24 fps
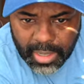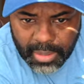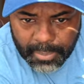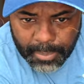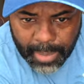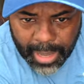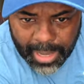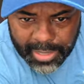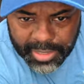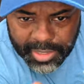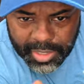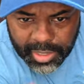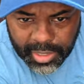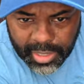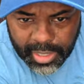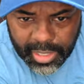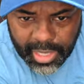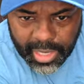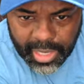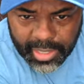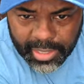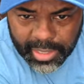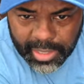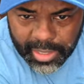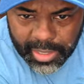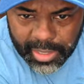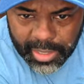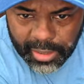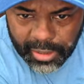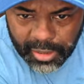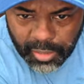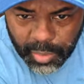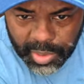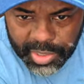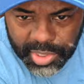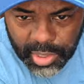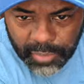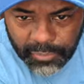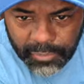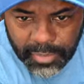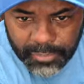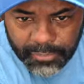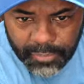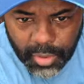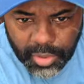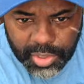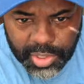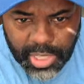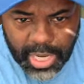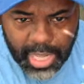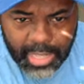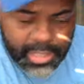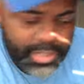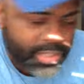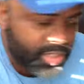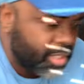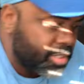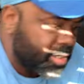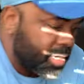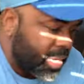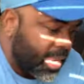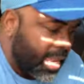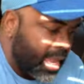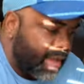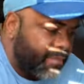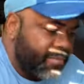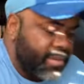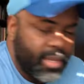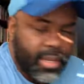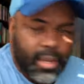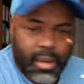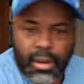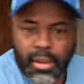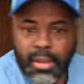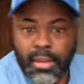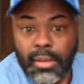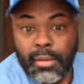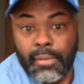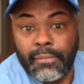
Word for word: Madison, Connecticut, here, originally from the Virgin Islands. Good to have you here.